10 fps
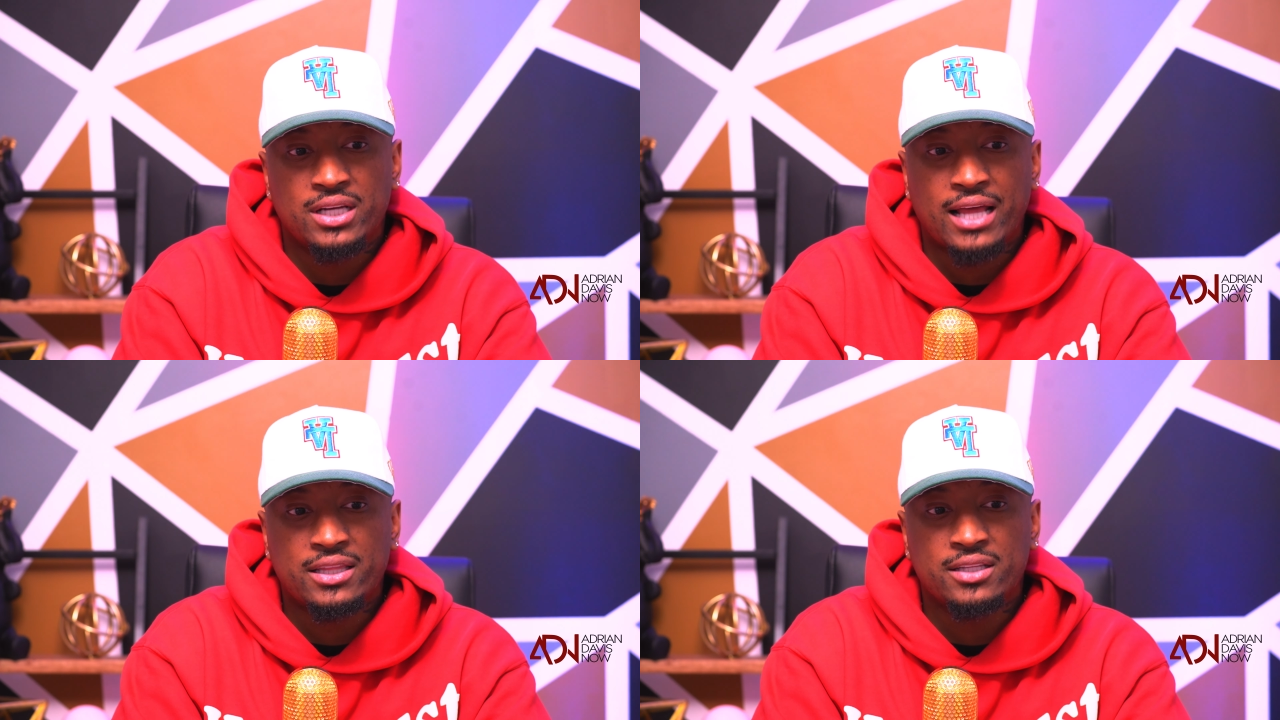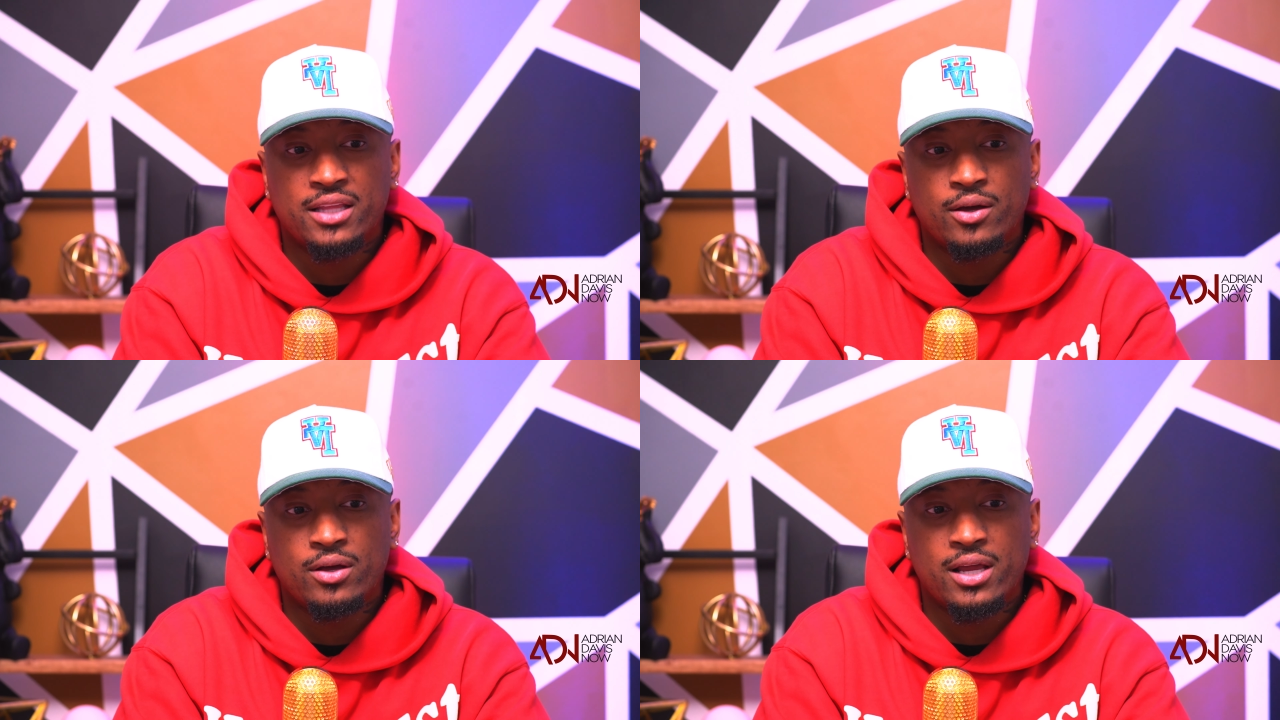and I think
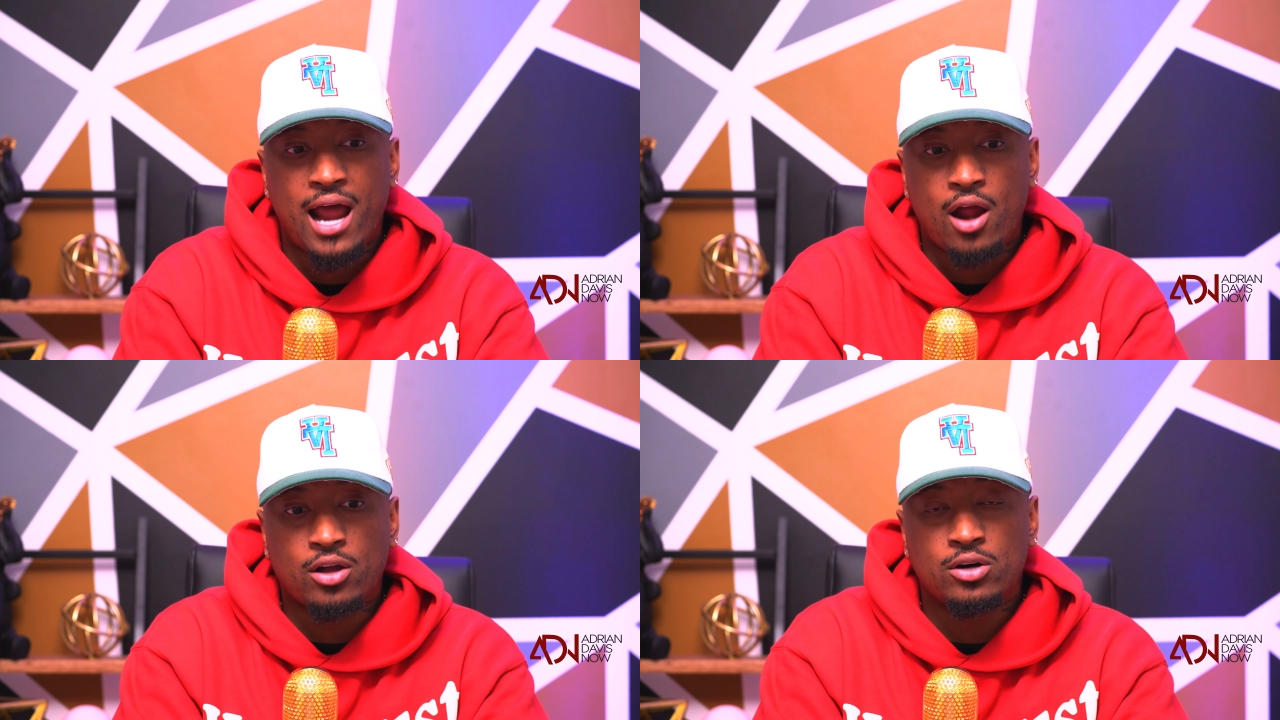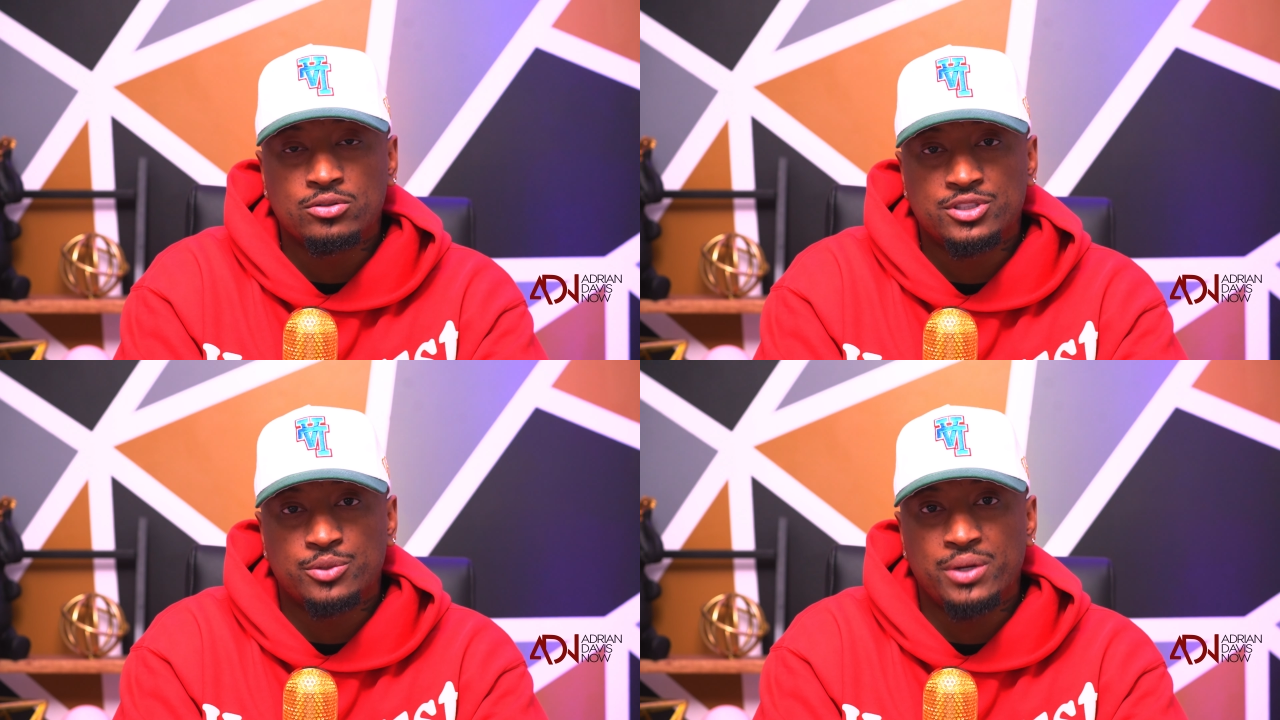that in our
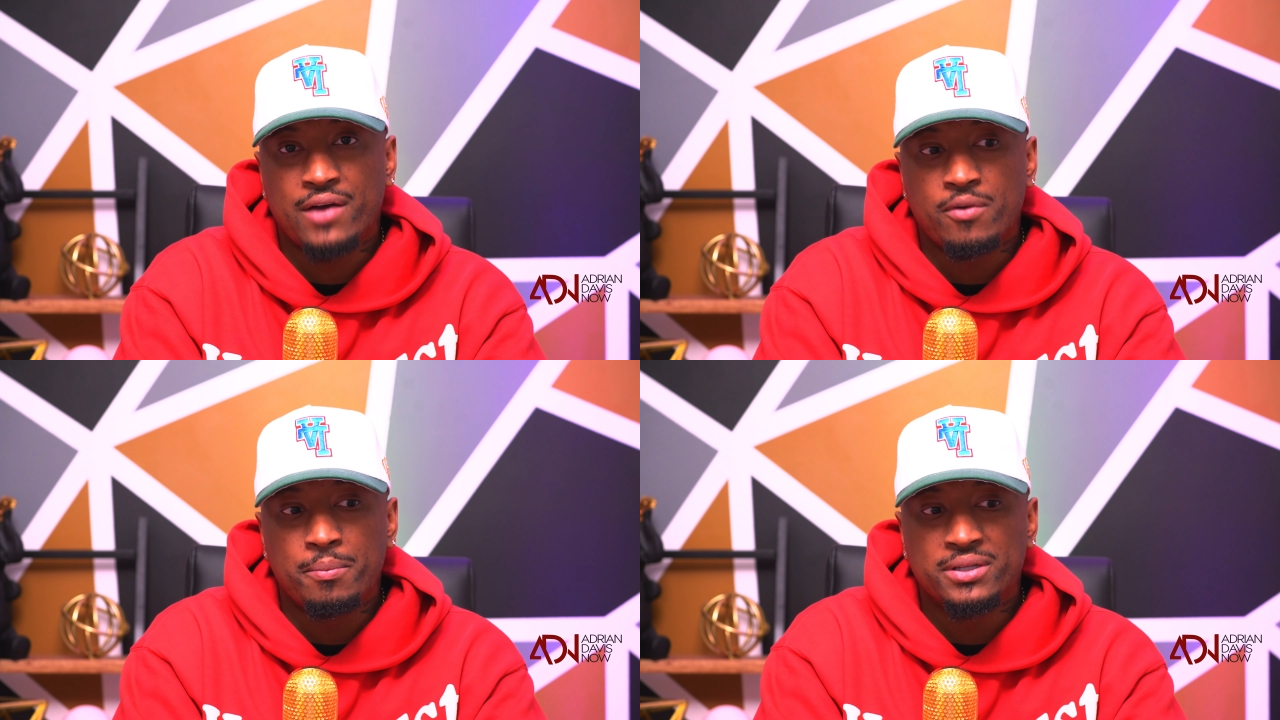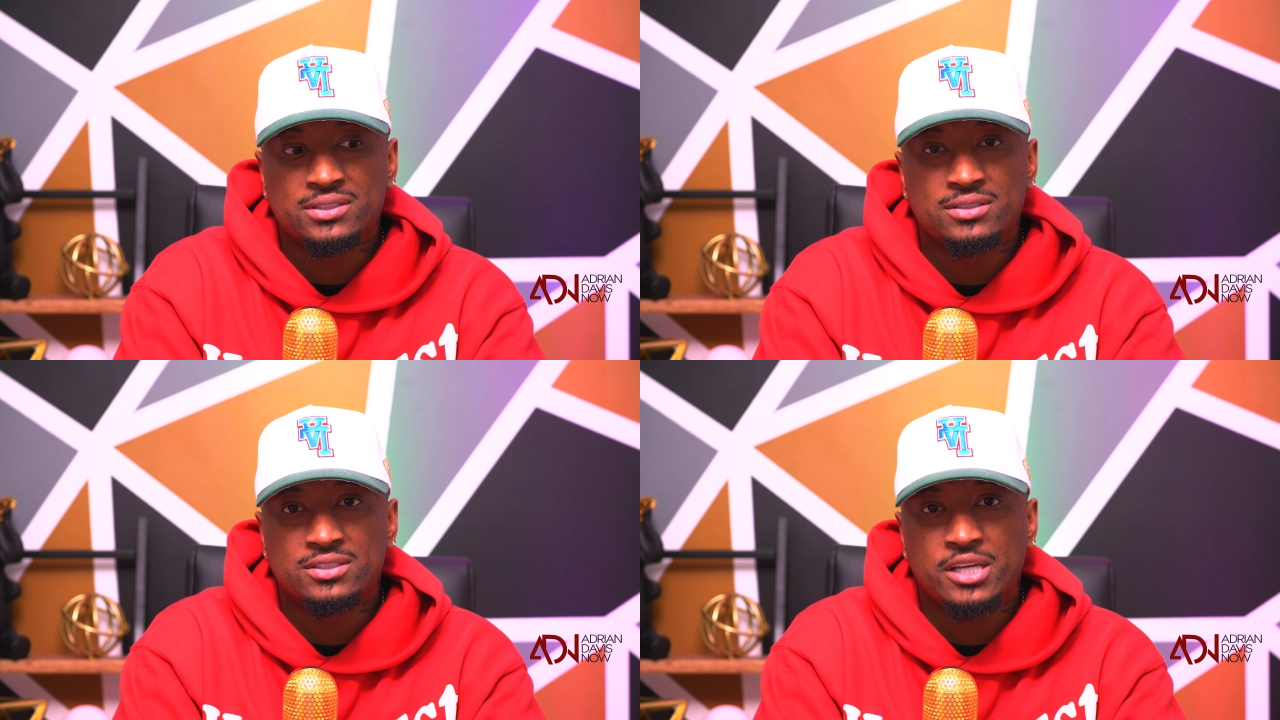culture we have a
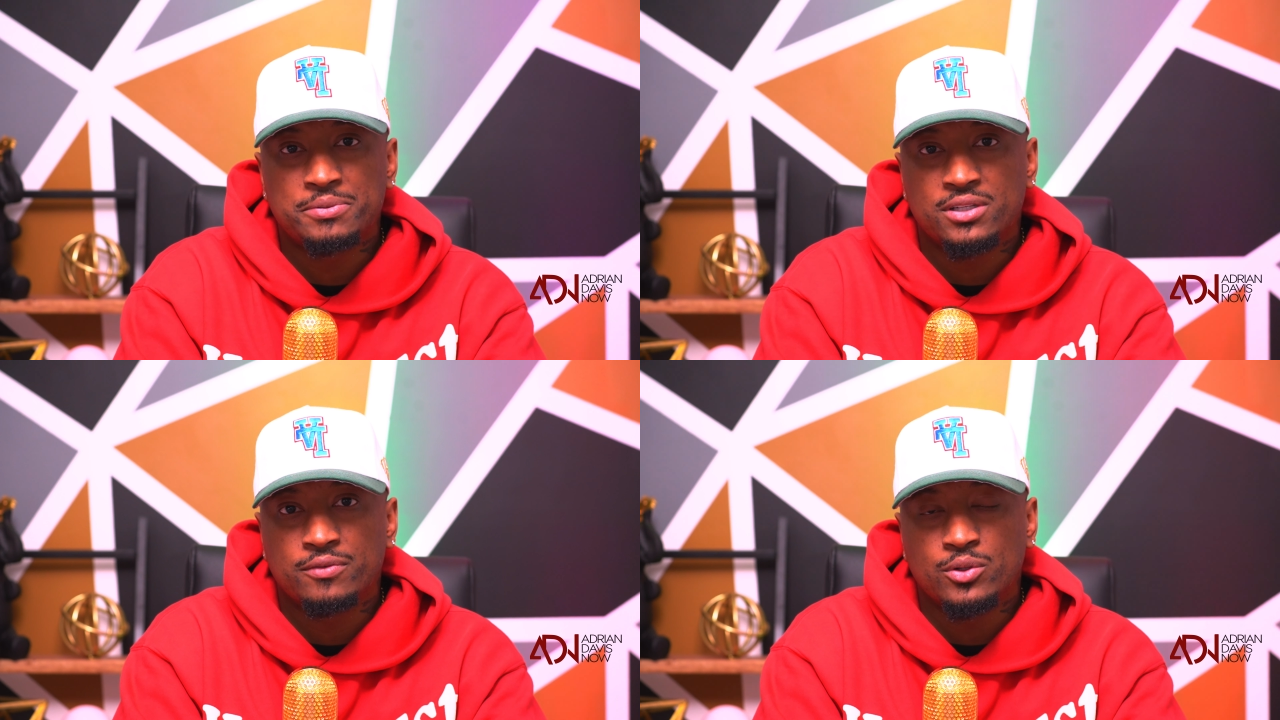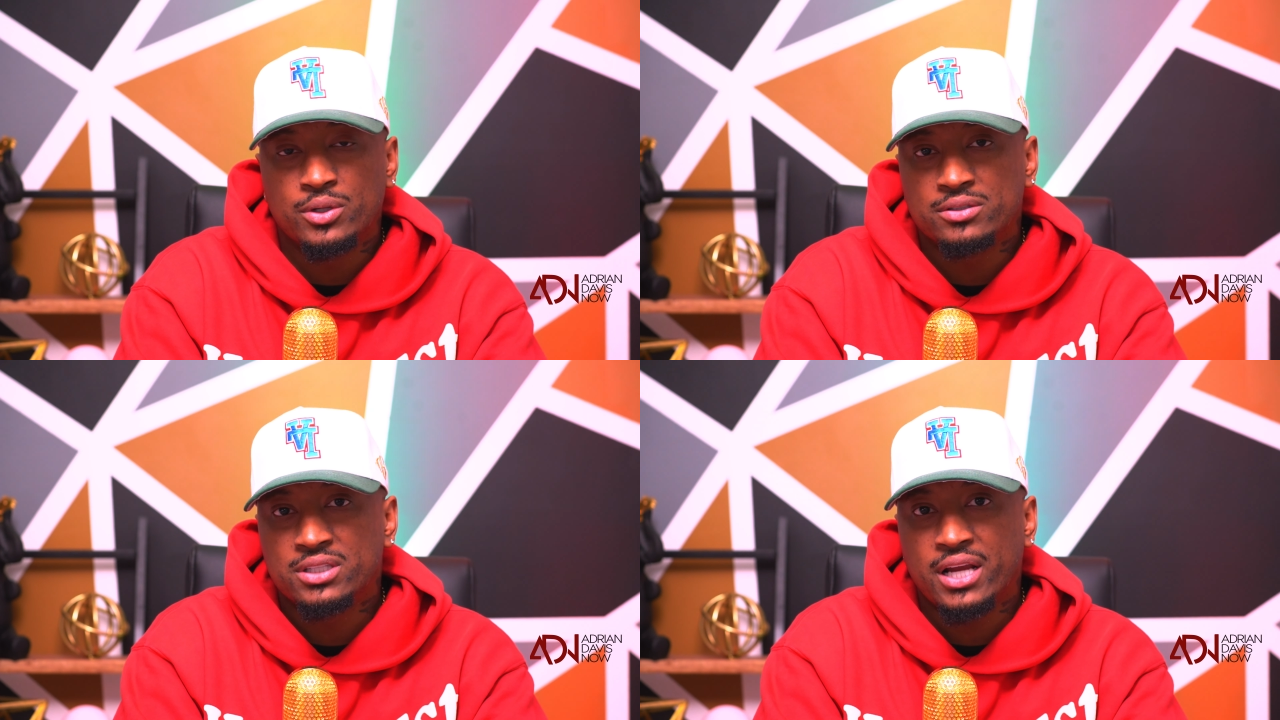misconception of
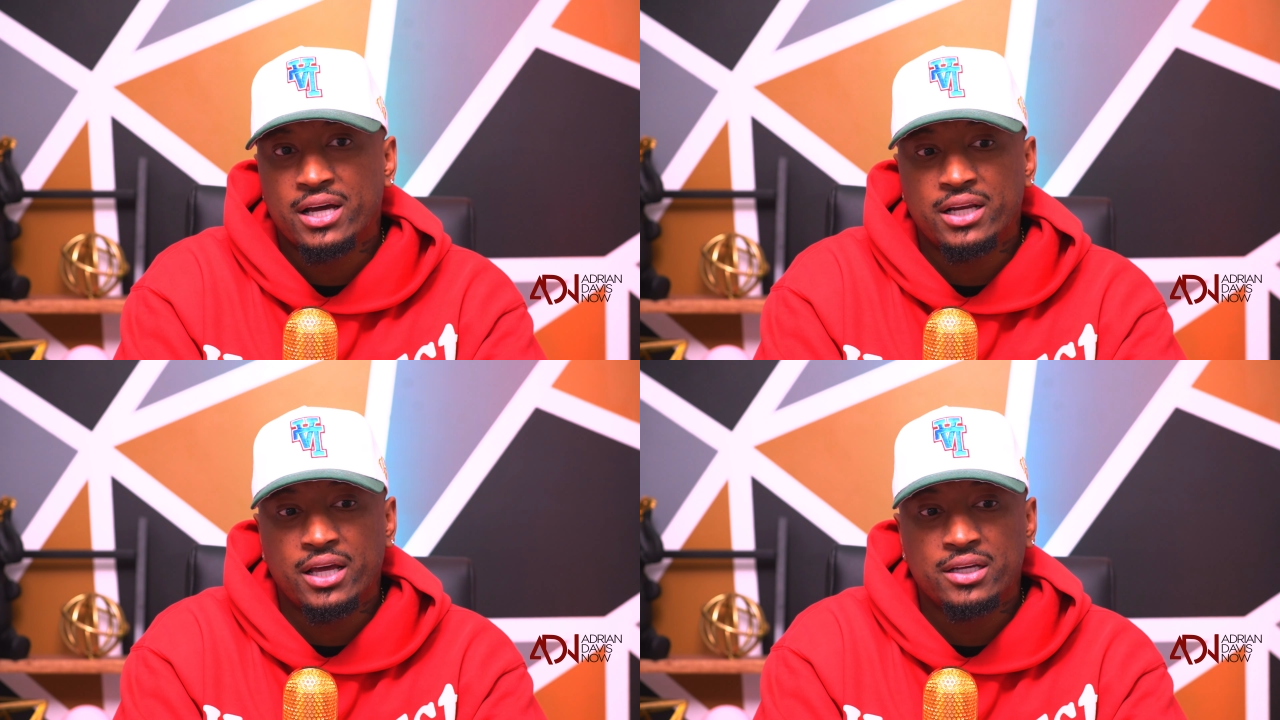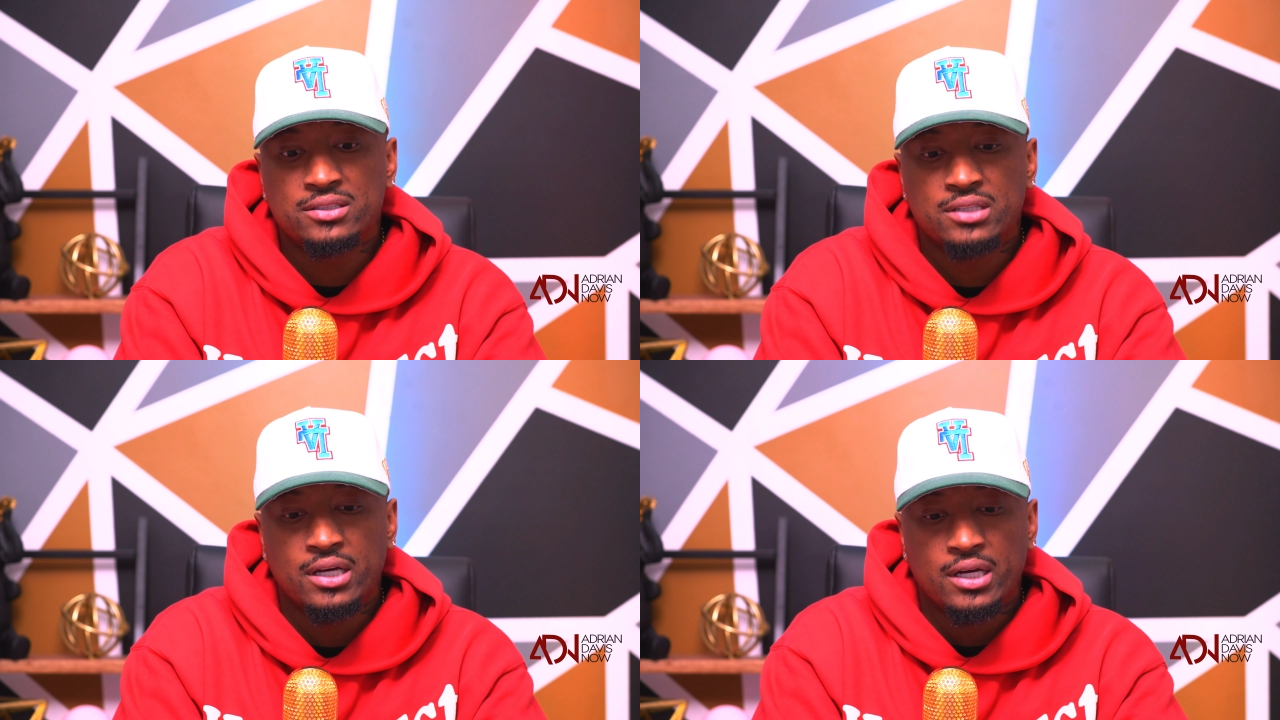loyalty nowadays.